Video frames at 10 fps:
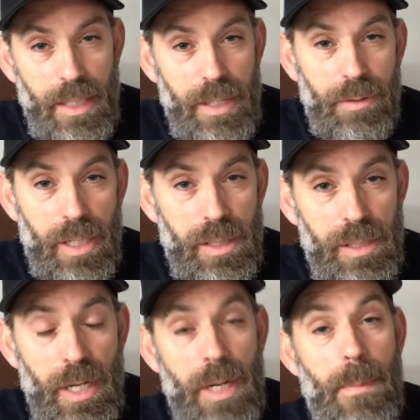
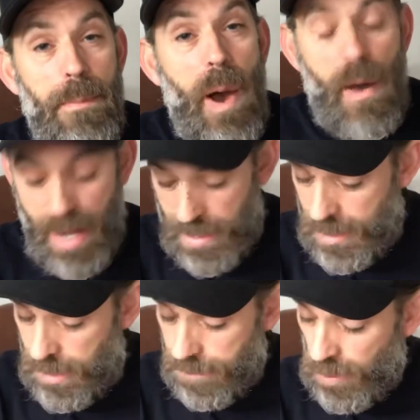Illness, Mind,
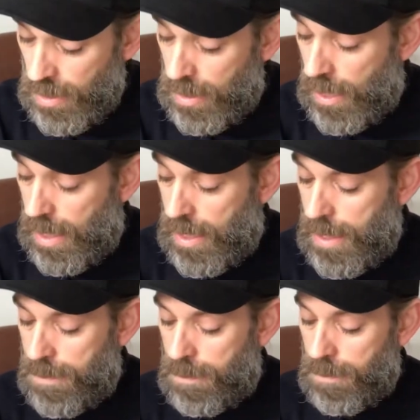
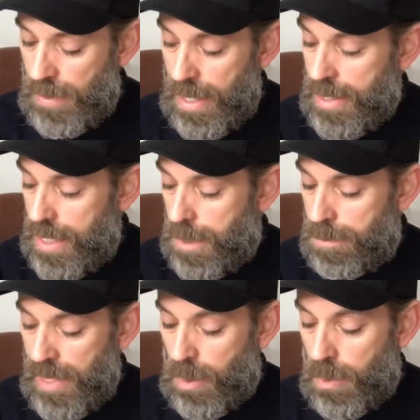they're the
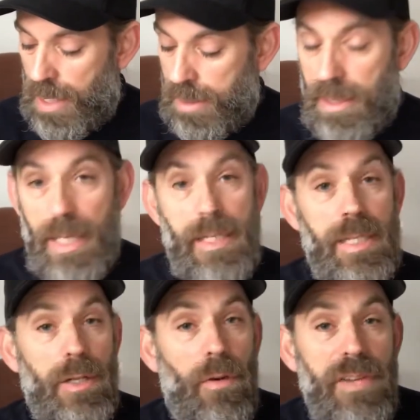big ones.
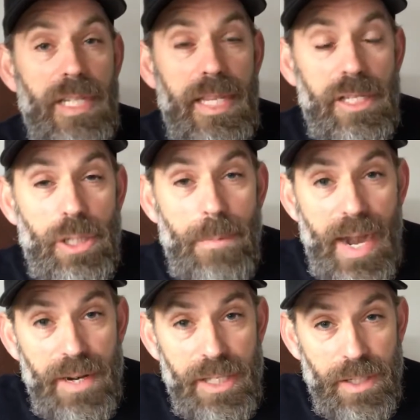There's obviously the
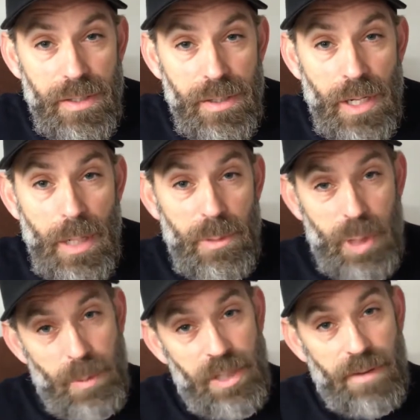Samaritans,
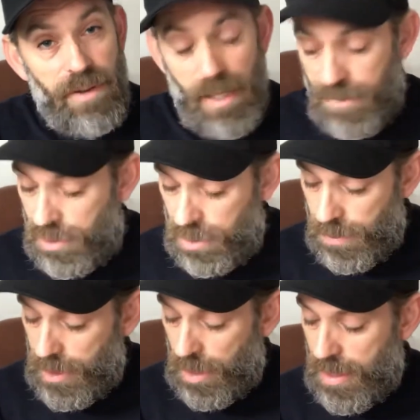specifically for
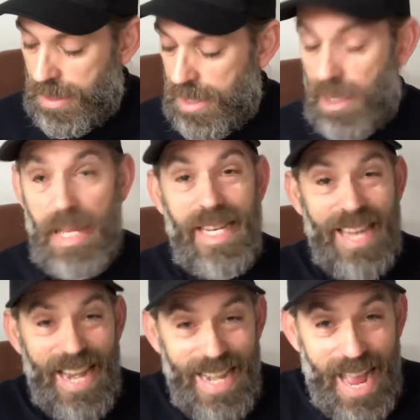suicide. There's
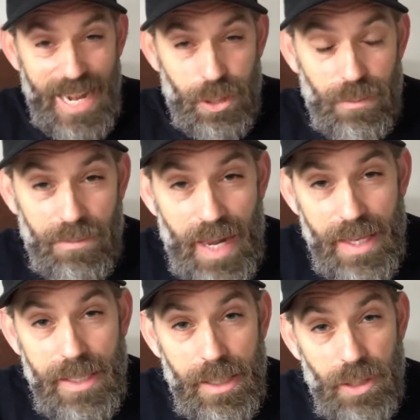in actual fact,
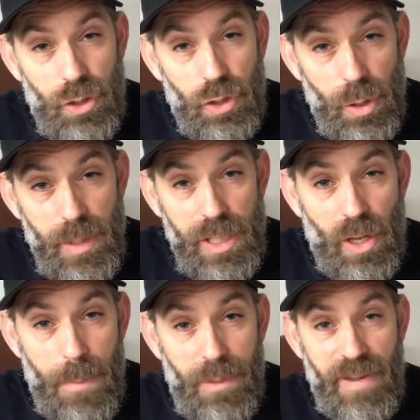there's a
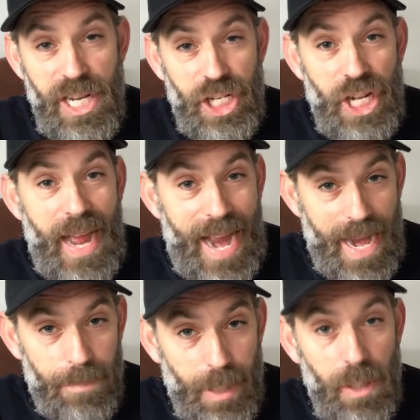suicide prevention
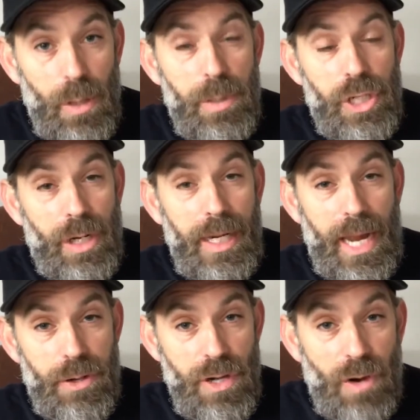app which you can
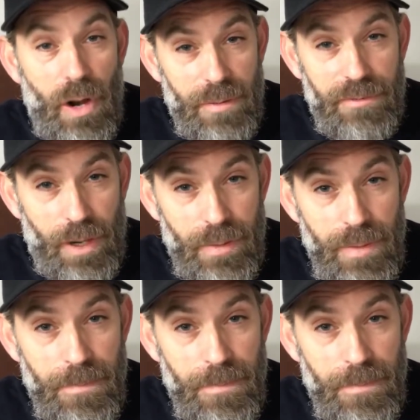get on your iPhone,